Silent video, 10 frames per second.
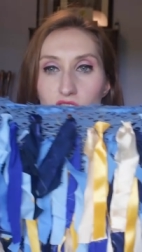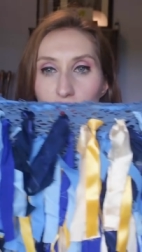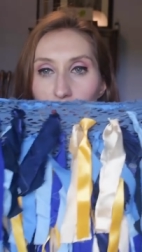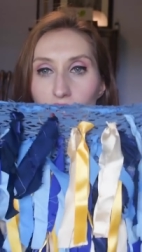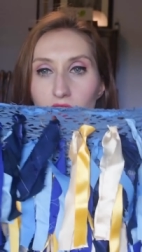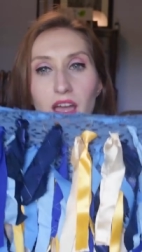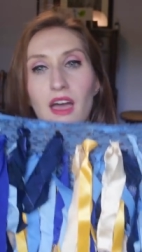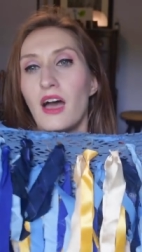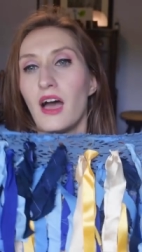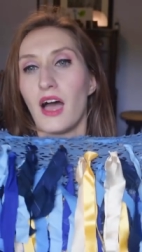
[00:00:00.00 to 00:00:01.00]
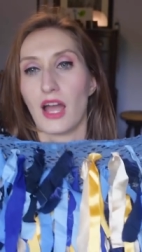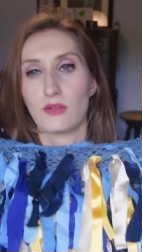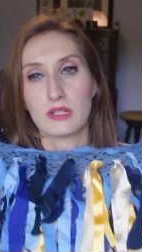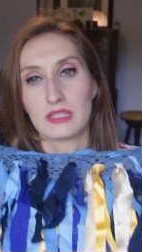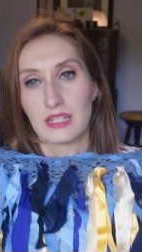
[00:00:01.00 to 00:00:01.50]
skirt I
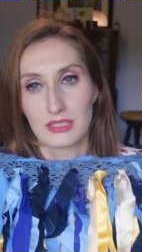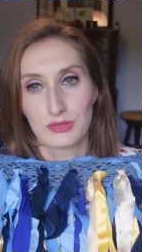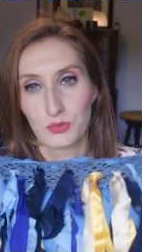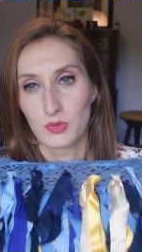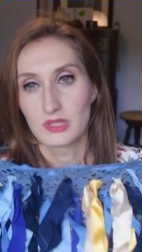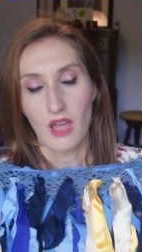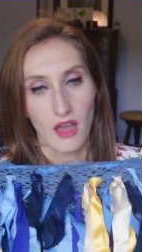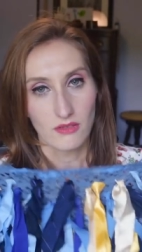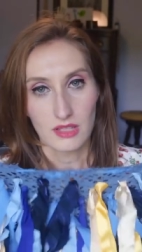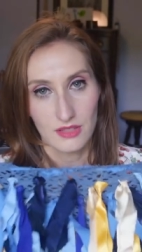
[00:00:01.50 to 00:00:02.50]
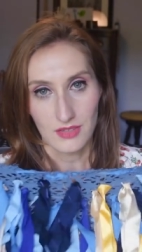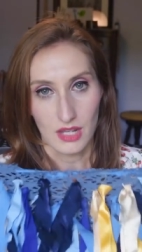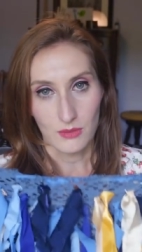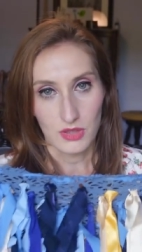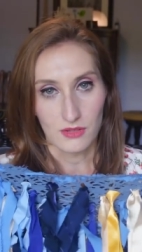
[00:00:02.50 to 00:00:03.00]
realized was not really
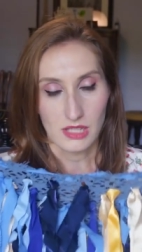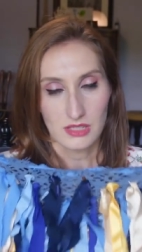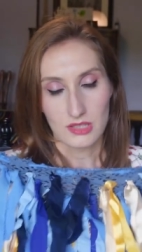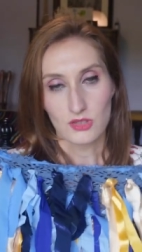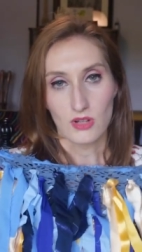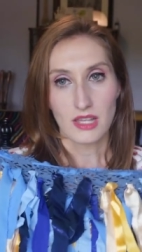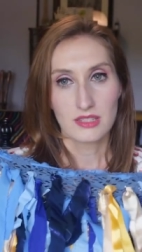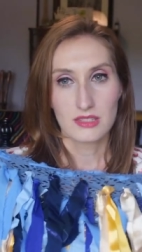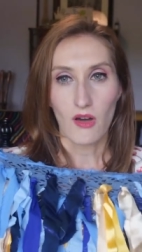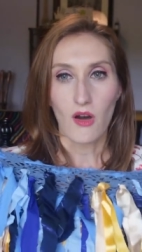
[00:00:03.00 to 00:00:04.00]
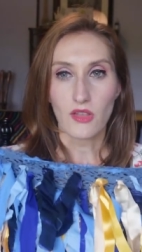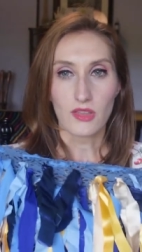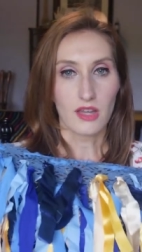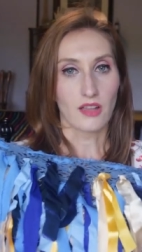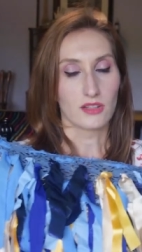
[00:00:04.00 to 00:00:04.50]
fitting with the rest of the dress. All
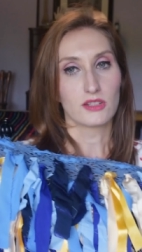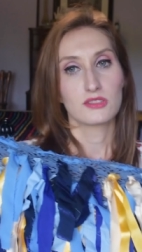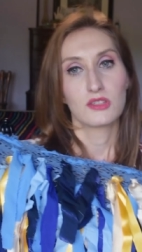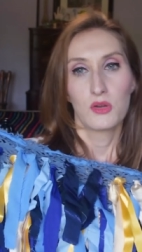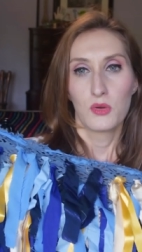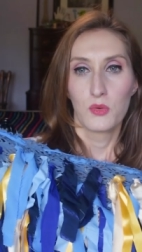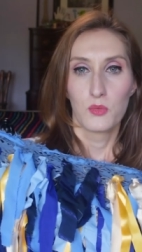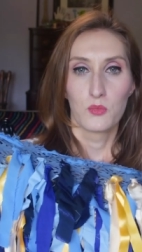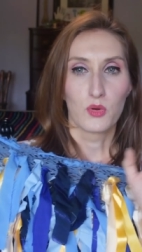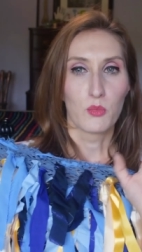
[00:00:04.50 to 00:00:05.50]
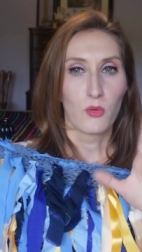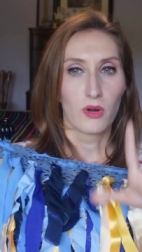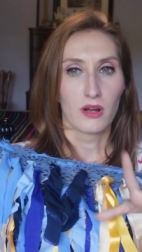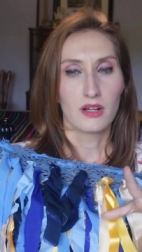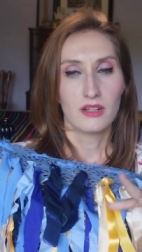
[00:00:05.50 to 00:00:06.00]
the colors were
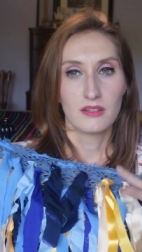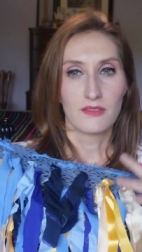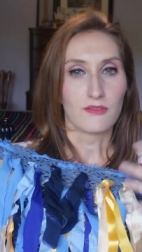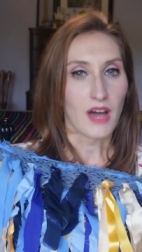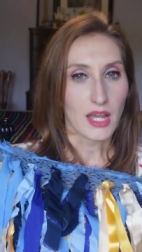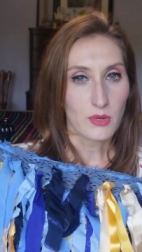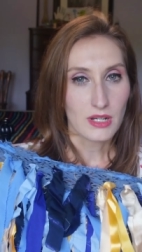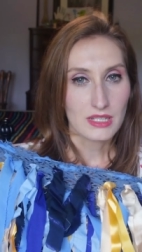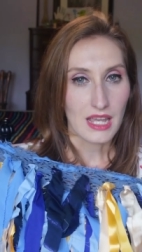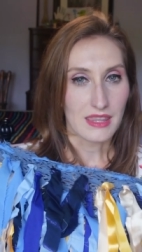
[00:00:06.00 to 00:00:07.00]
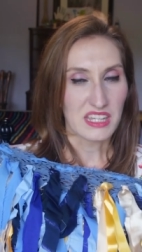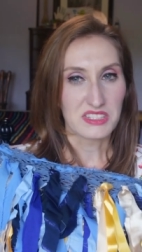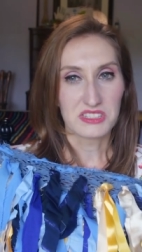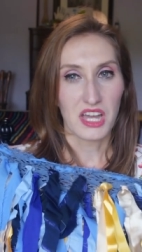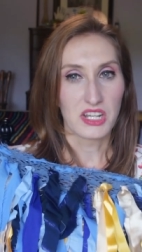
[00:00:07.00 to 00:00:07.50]
more vibrant and that
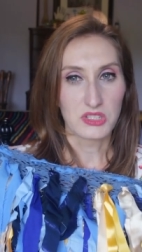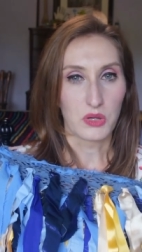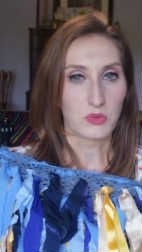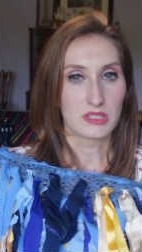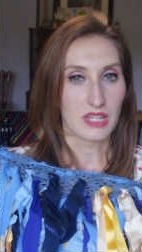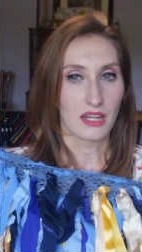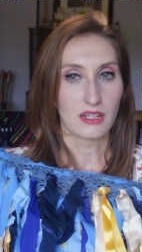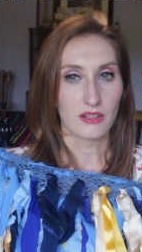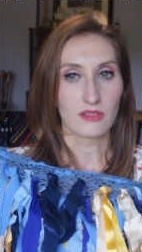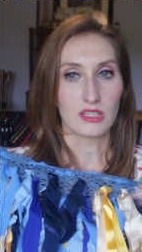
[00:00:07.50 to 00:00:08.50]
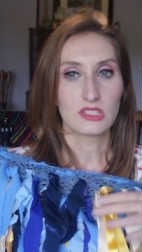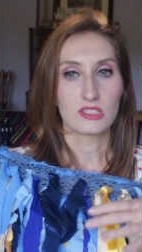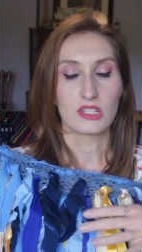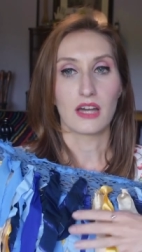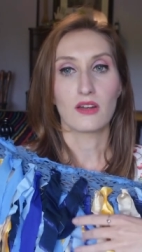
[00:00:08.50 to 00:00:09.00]
just kind of toned it down and it really
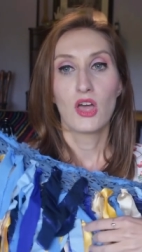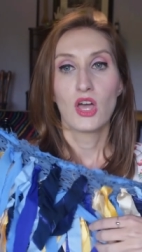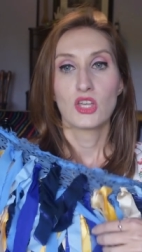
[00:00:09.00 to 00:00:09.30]
stood out.